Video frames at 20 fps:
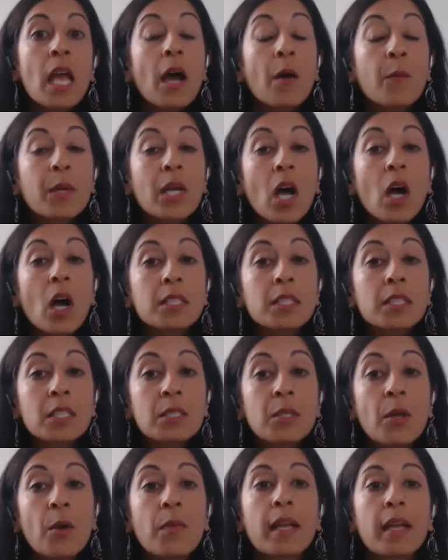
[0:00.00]
And we also
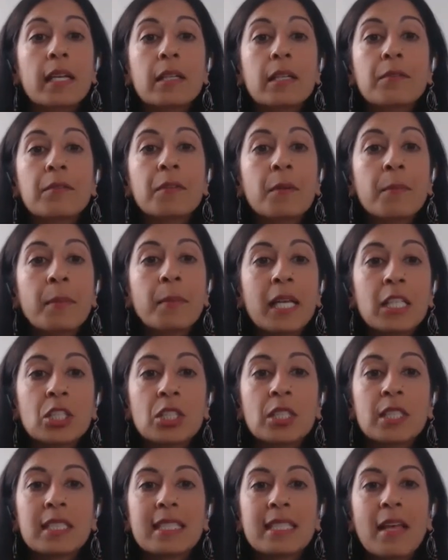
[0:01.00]
know that
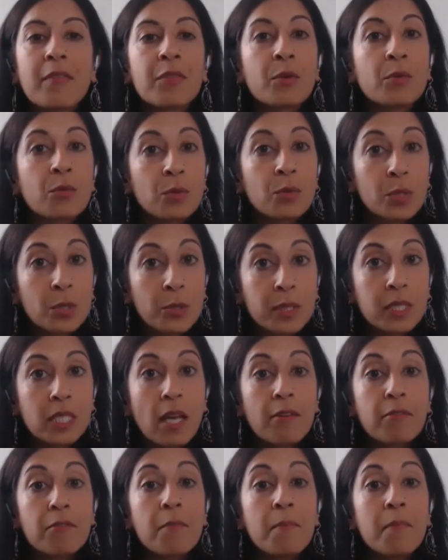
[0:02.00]
inflammation is at the root
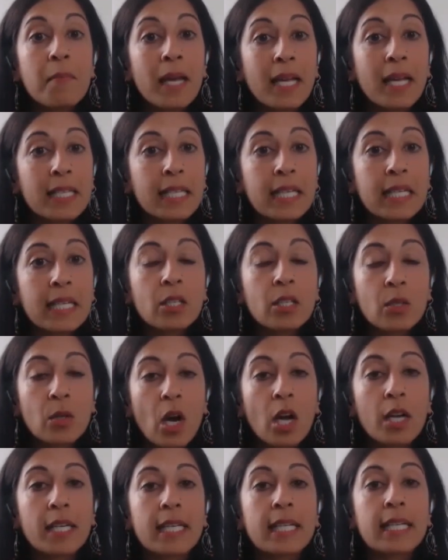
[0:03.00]
of many
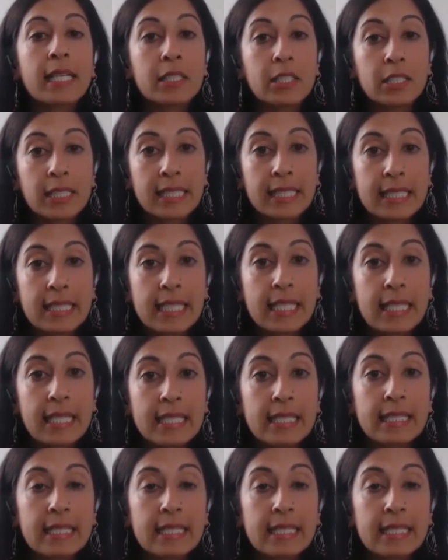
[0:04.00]
chronic illnesses.